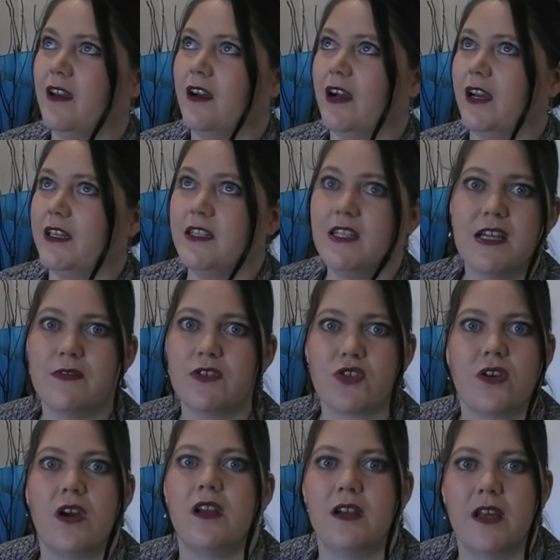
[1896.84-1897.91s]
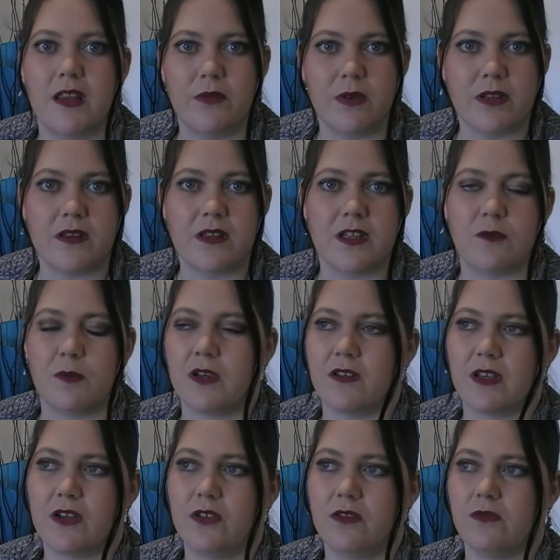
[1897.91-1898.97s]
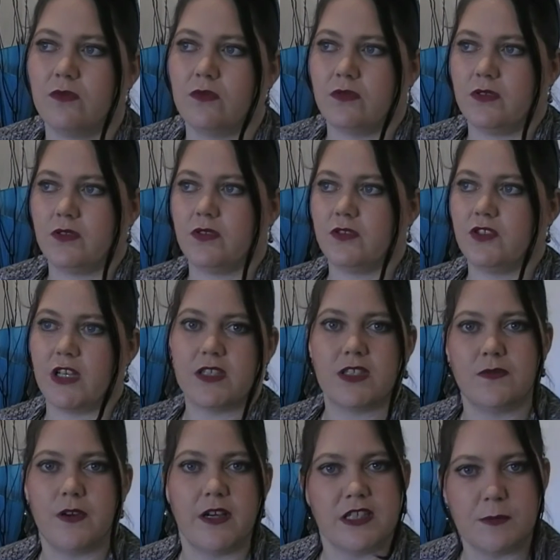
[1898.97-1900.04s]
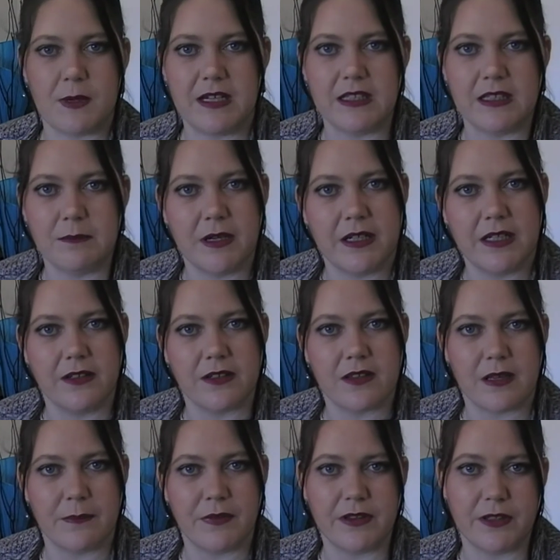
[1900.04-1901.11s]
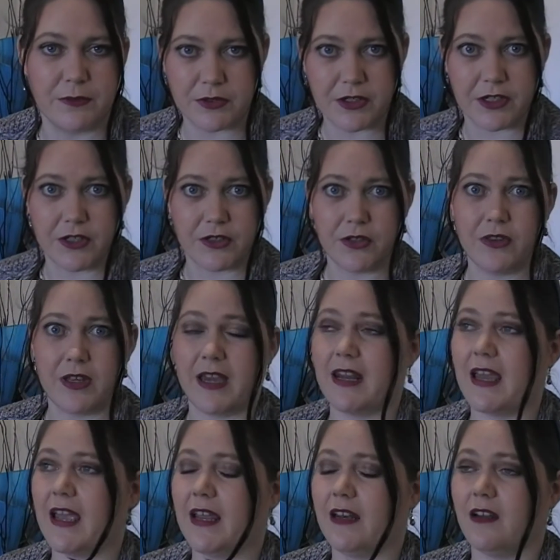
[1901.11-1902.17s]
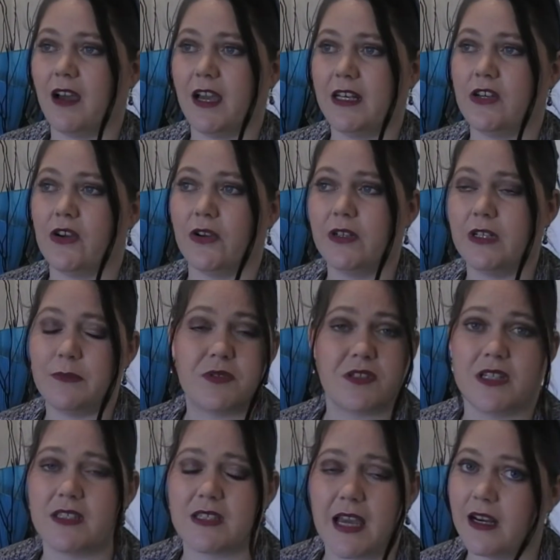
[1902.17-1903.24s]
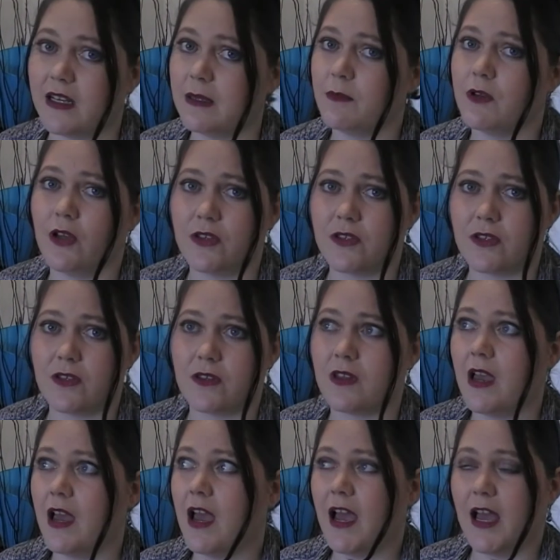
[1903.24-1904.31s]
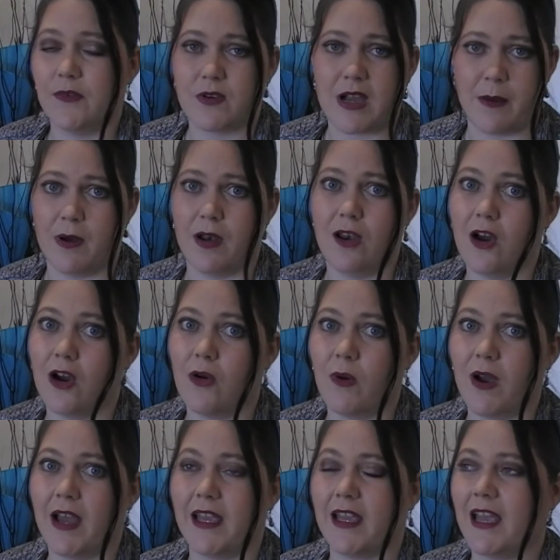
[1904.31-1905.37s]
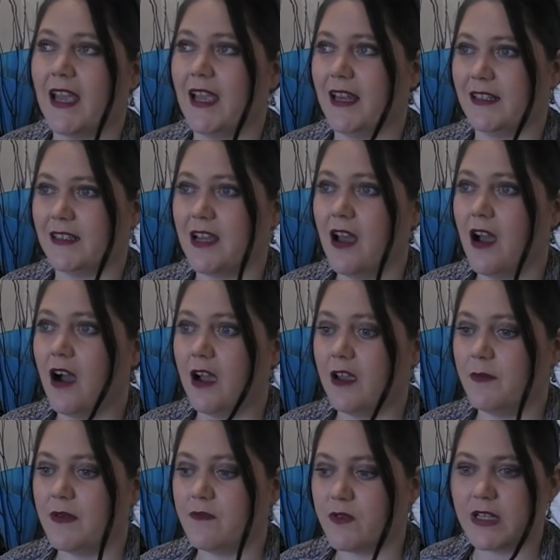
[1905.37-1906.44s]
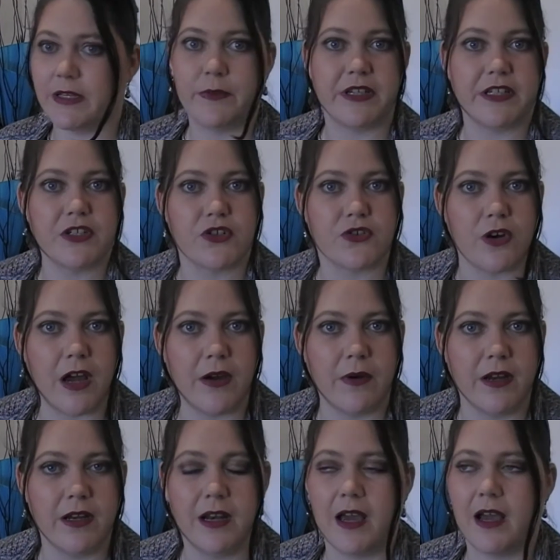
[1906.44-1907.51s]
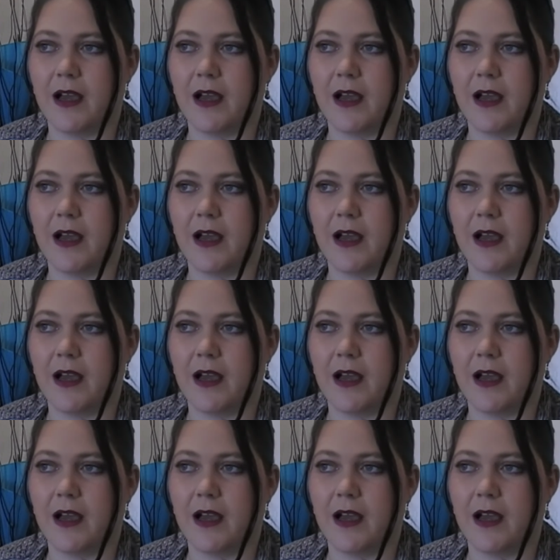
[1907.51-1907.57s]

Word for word: I never tried another one since because I couldn't justify spending the money on something that was going to do that. And I know lipsticks and lip glosses have come a long way, and I've been really wanting to try one,